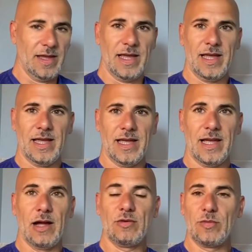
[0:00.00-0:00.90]

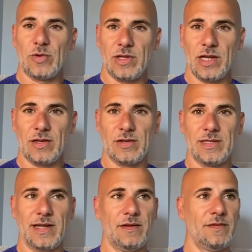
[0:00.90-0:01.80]
how to protect
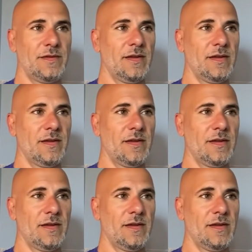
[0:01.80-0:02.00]
ourselves.